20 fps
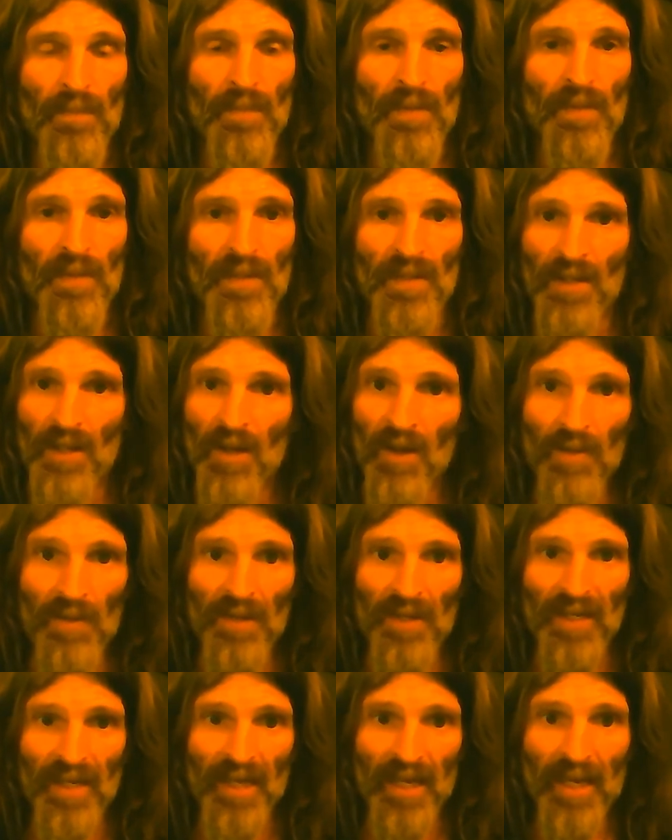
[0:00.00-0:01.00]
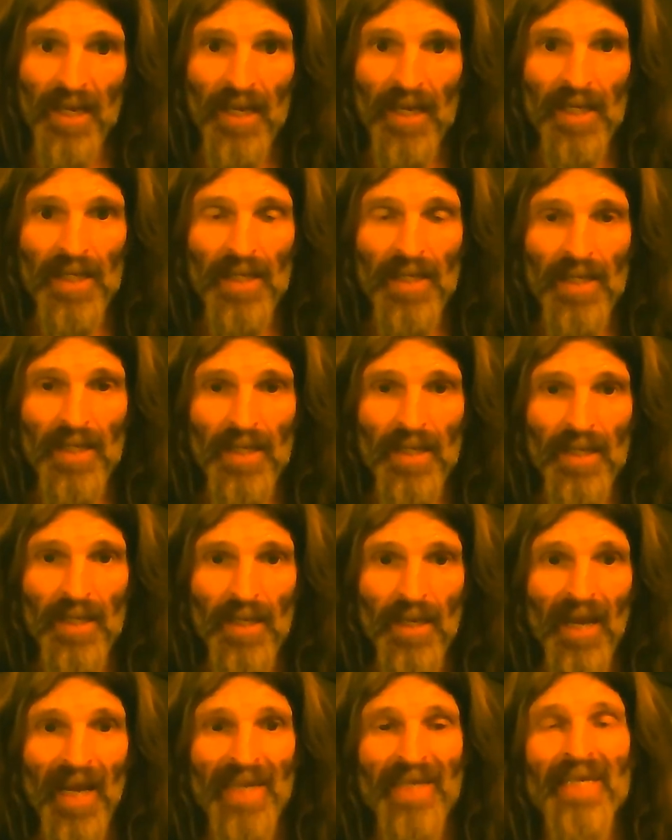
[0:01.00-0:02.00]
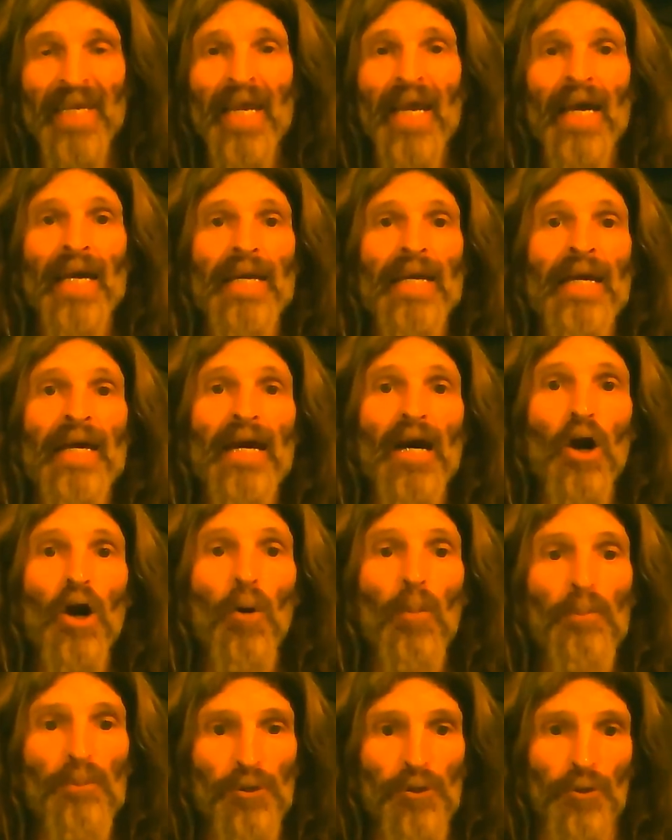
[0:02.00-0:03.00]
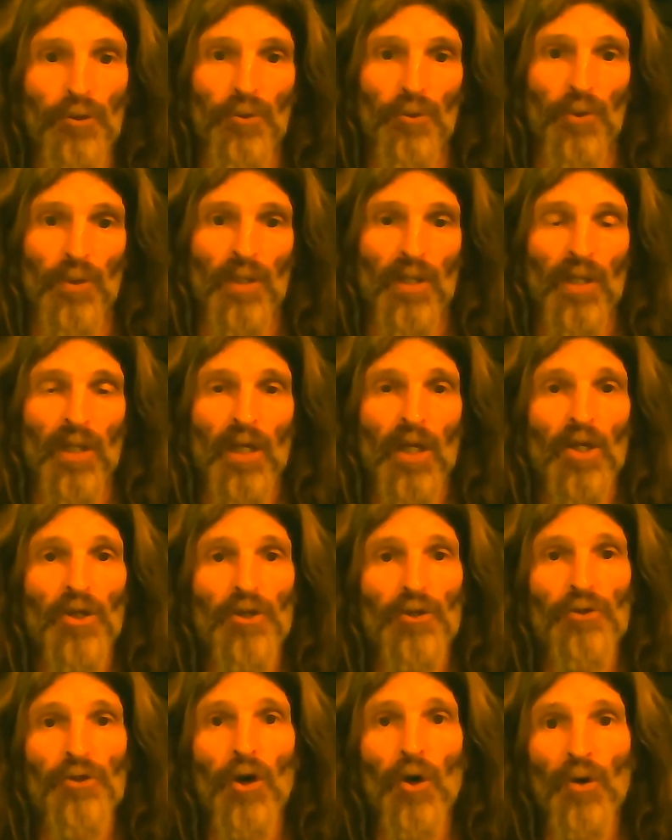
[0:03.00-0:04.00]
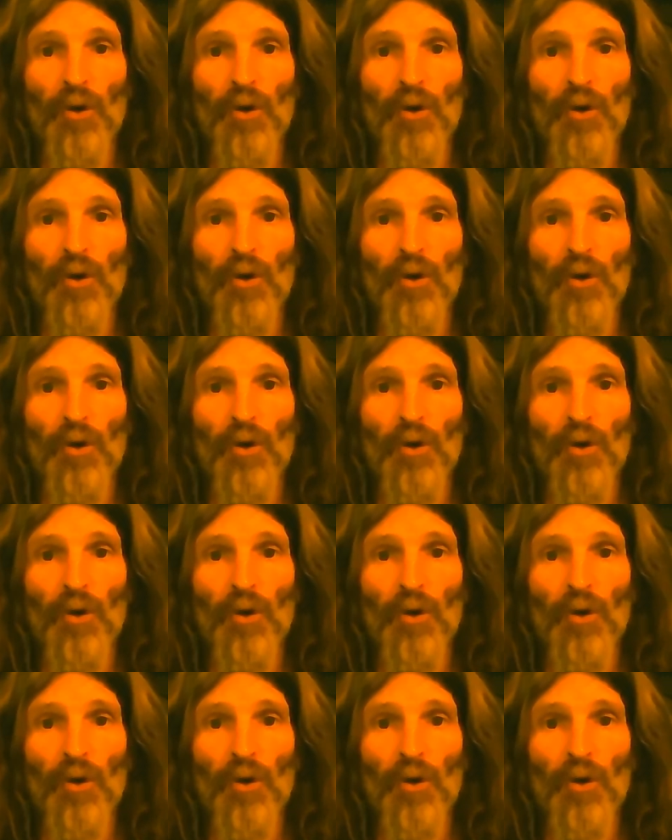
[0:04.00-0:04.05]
You don't get it? I can't help you. You don't